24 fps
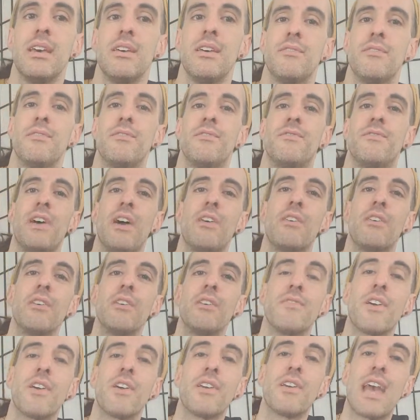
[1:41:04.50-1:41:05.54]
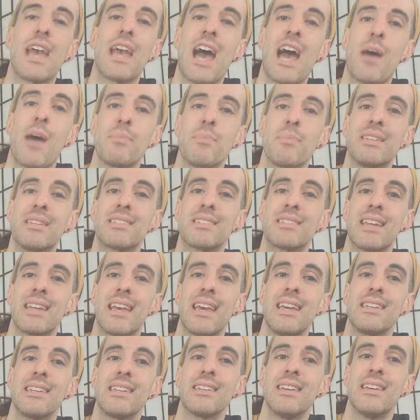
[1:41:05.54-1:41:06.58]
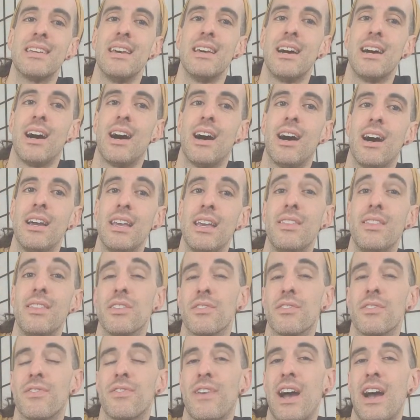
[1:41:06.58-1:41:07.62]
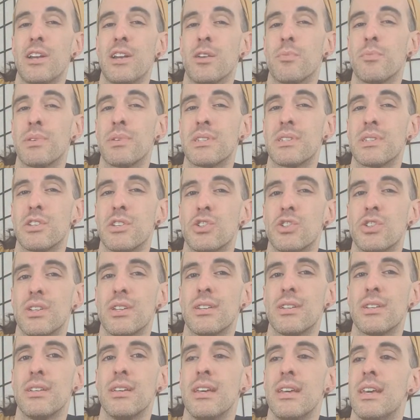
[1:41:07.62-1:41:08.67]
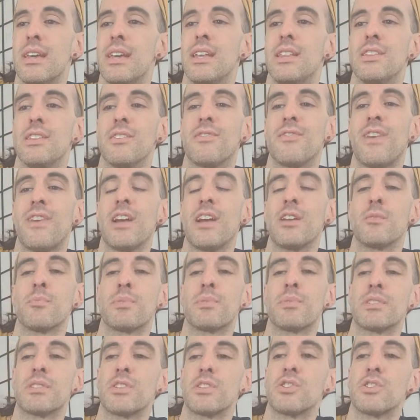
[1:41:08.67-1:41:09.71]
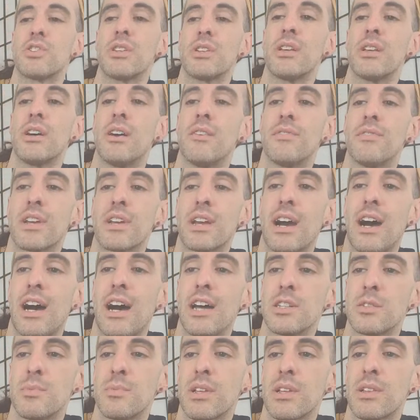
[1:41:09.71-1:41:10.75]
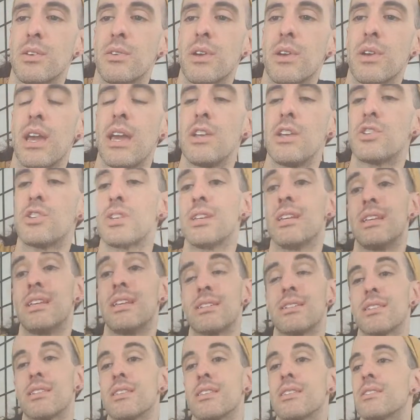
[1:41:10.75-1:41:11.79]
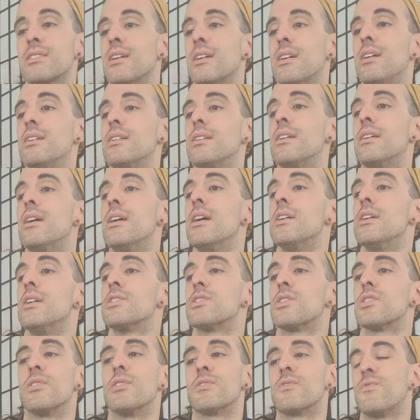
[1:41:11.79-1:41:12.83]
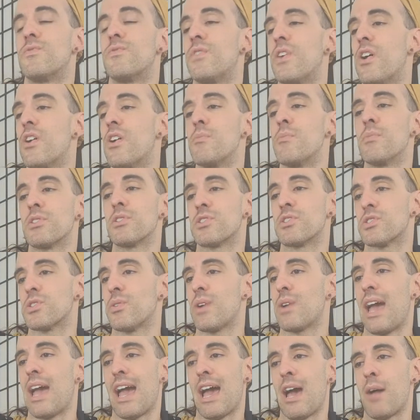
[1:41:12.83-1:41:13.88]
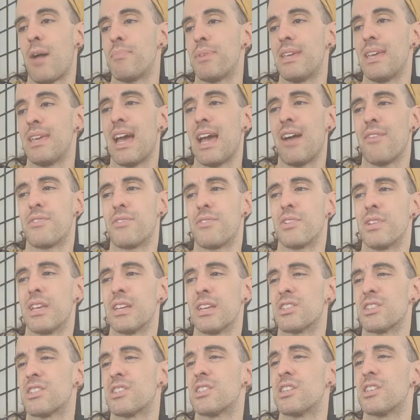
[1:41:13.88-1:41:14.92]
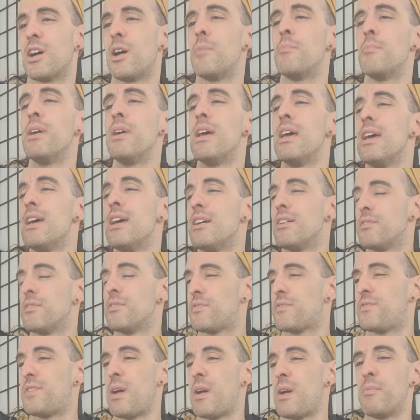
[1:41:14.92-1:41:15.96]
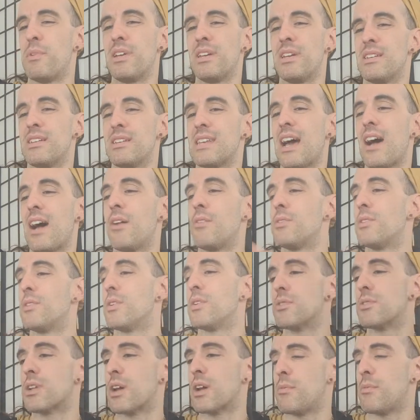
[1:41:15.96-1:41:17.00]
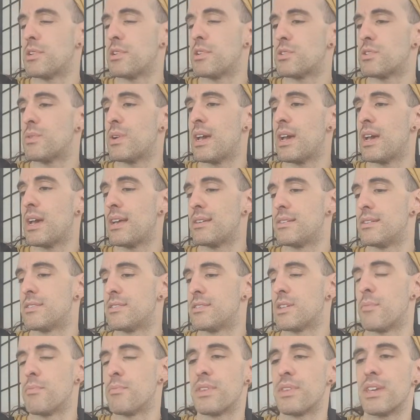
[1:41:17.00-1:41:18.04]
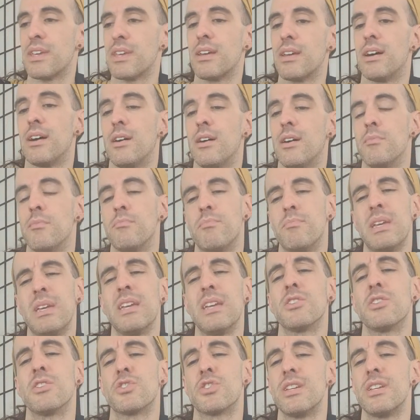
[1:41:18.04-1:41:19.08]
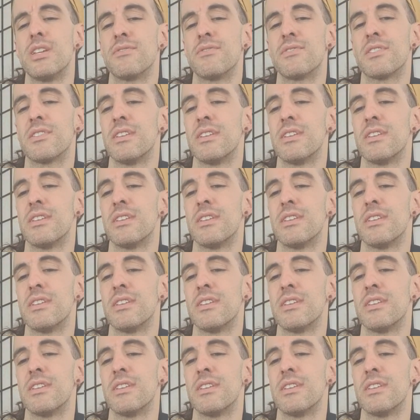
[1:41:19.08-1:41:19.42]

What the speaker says: very, very happy state in the final position. In the final position of the cosmic location is the sun. So it's very much so happy after like some feminine download coming to a head, something being achieved.